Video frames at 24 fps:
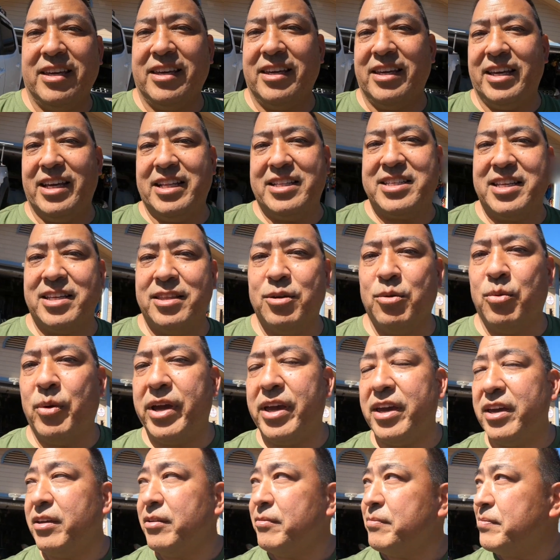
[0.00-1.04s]
it's in the
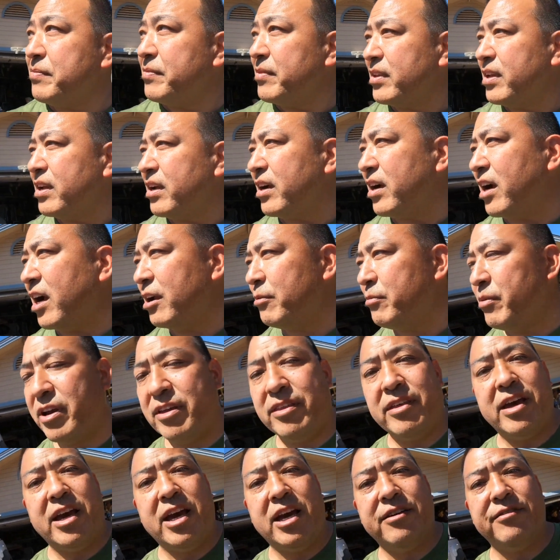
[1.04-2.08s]
way. I'd
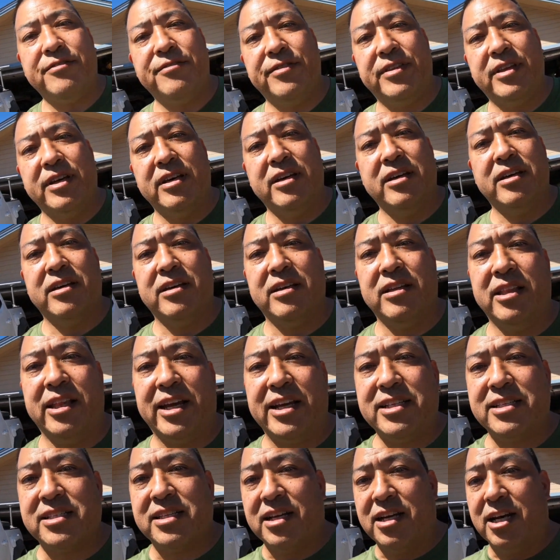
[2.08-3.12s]
rather have the
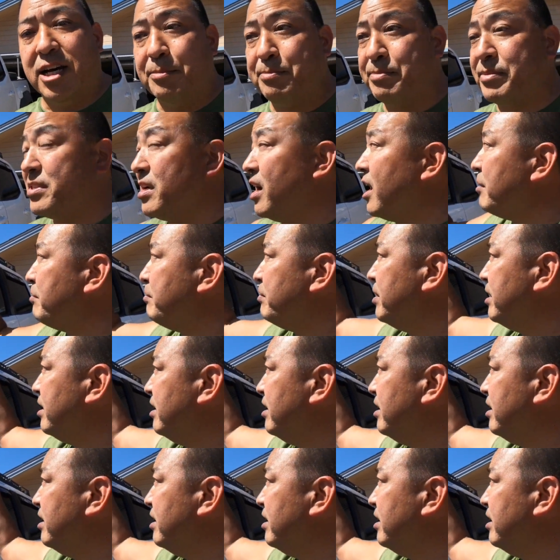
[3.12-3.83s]
lights up top.